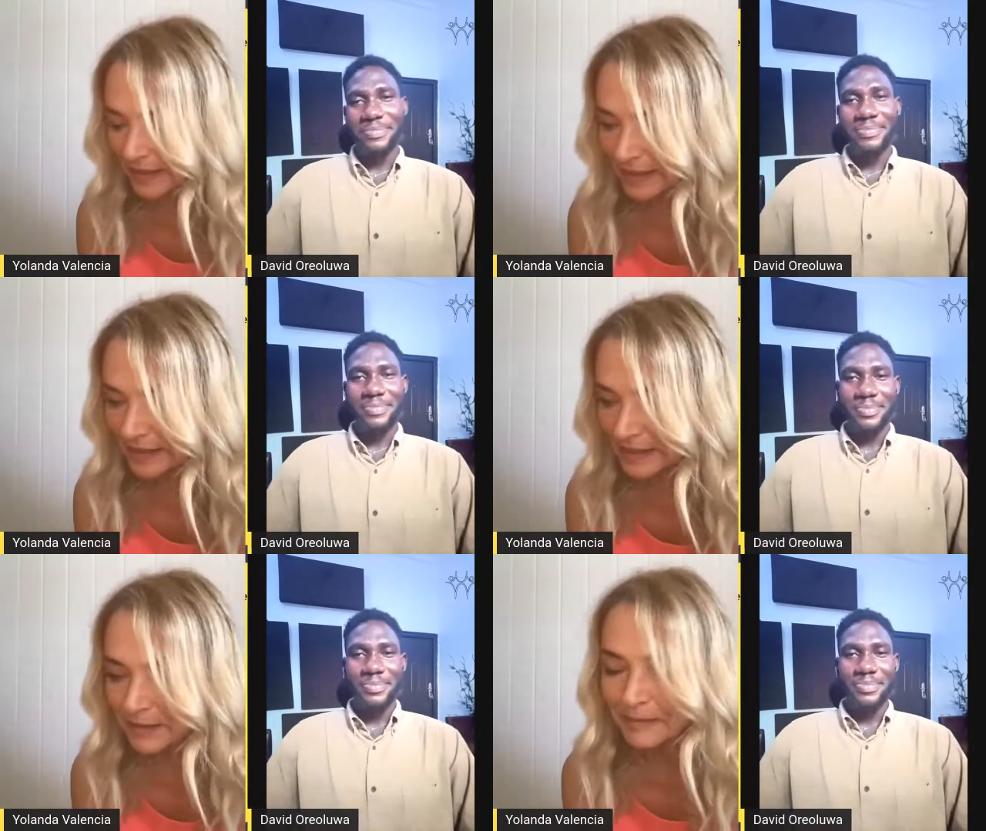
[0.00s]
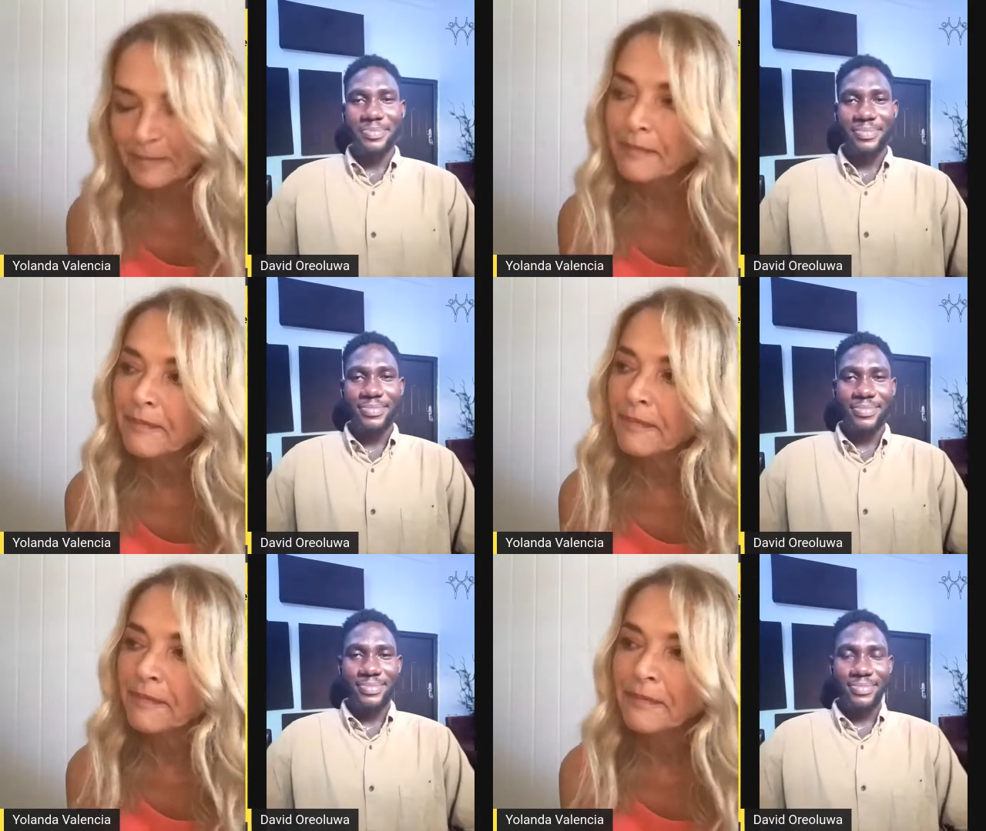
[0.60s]
Speaker 1: in
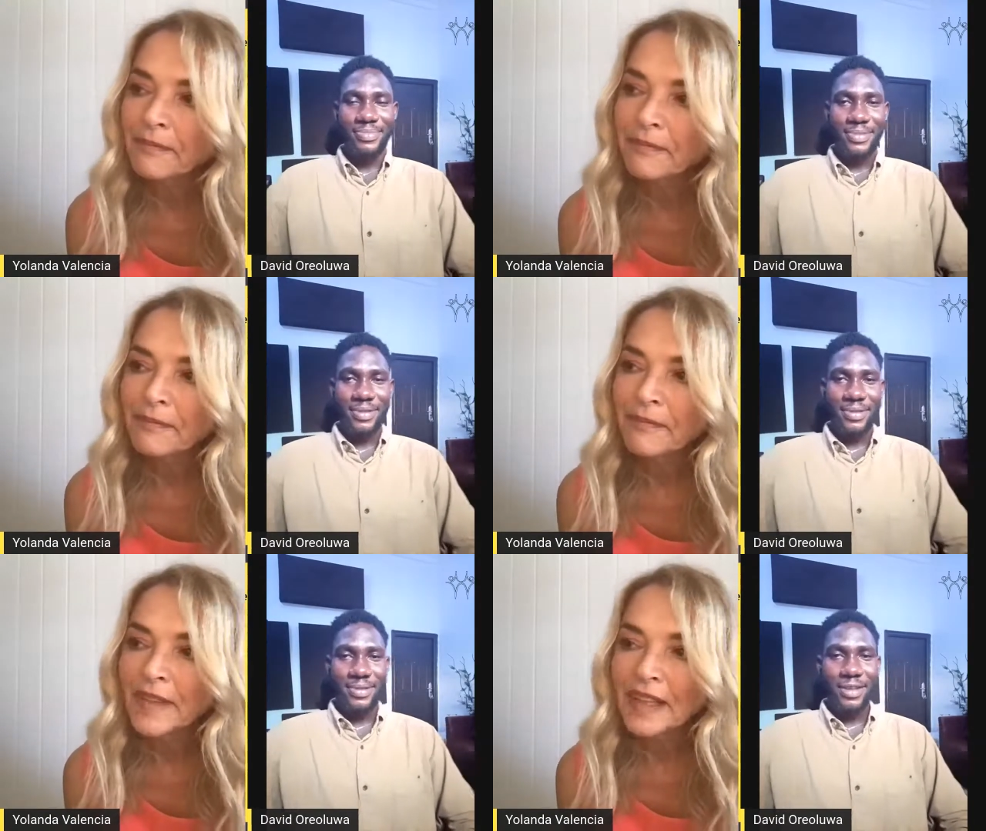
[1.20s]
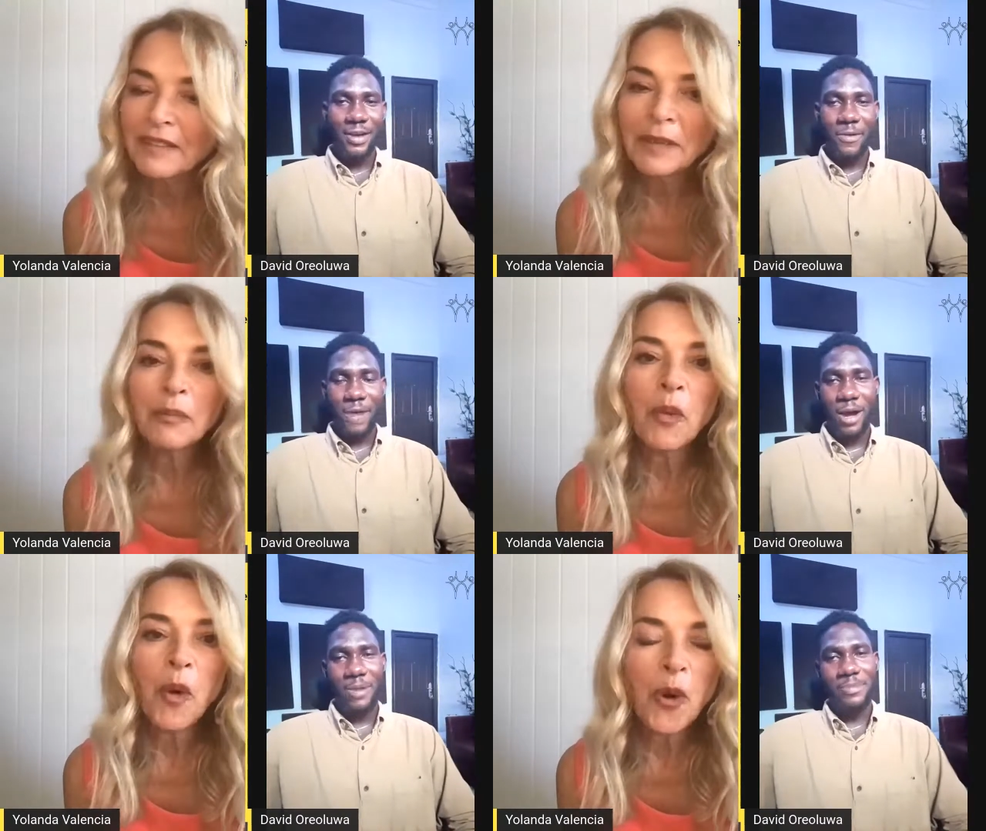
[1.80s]
even
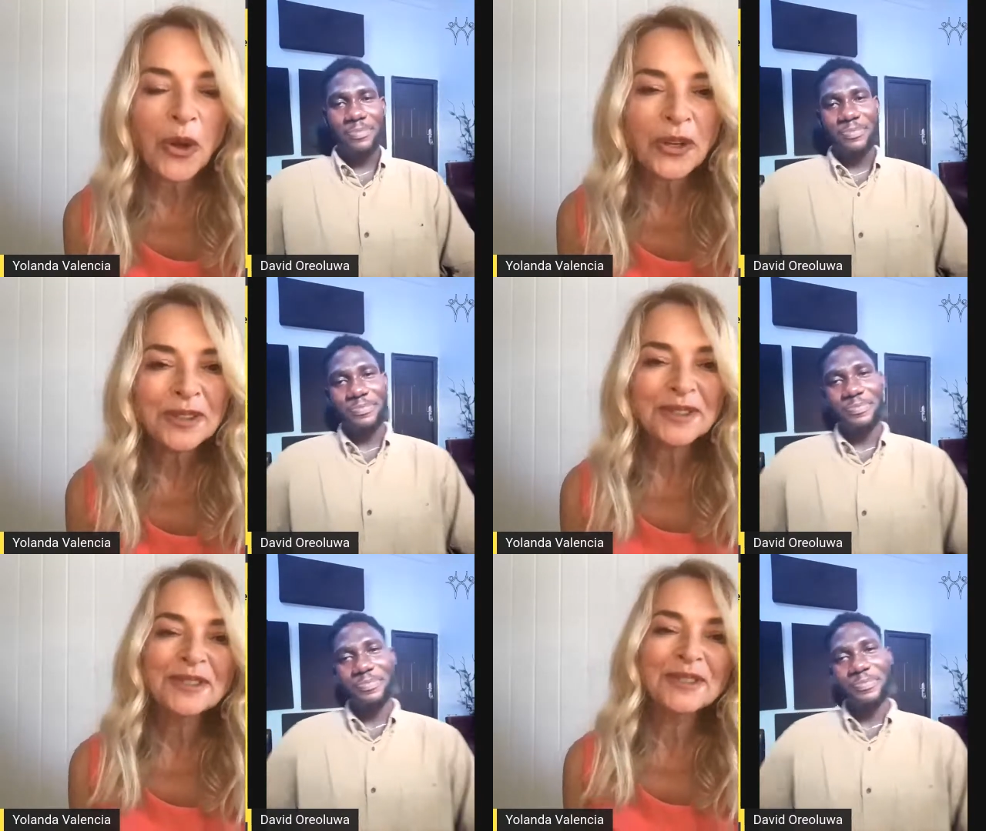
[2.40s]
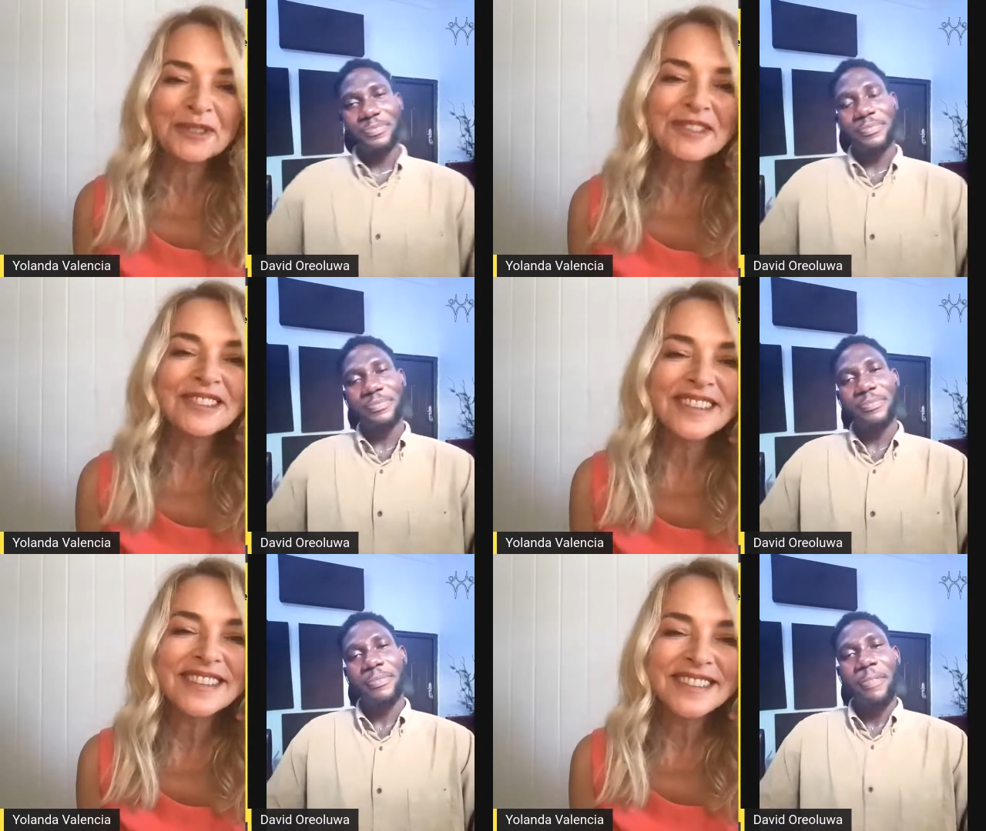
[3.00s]
wow. more no,
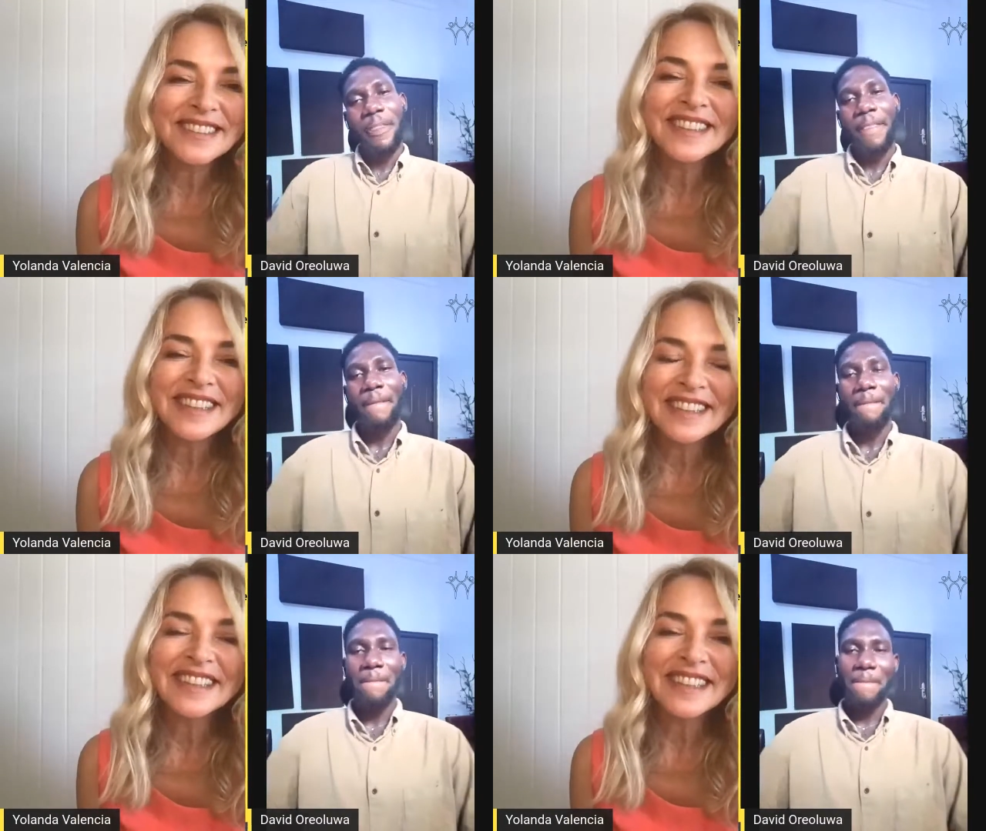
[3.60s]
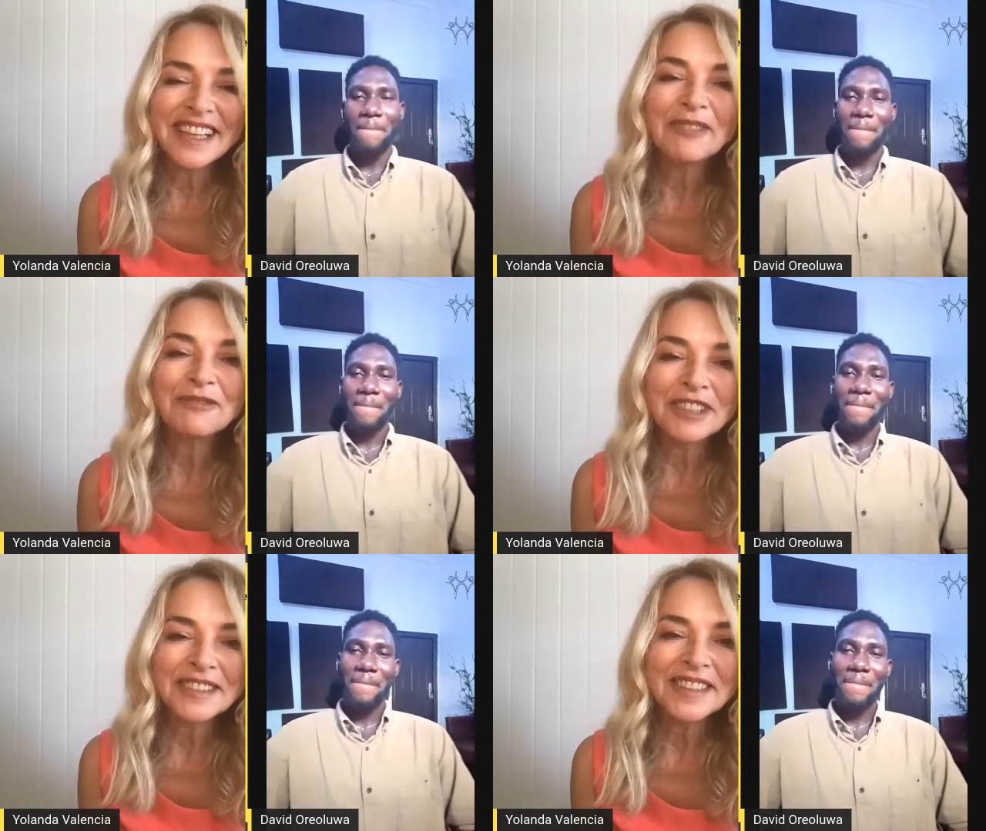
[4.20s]
and
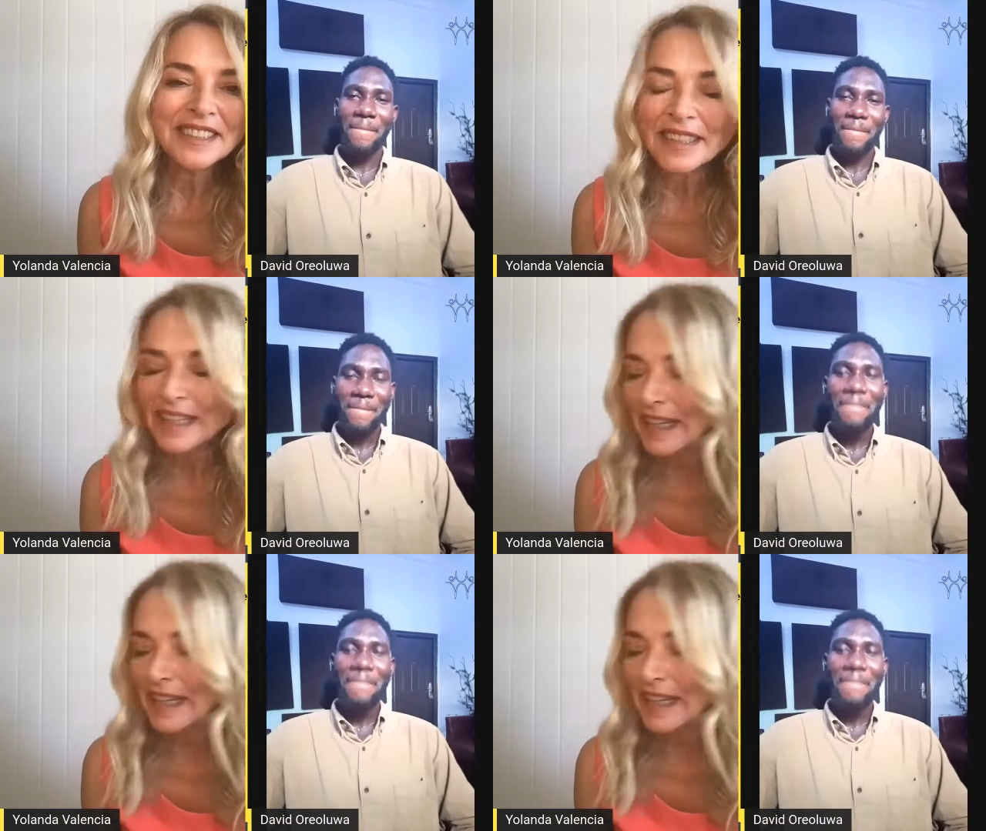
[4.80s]
everything.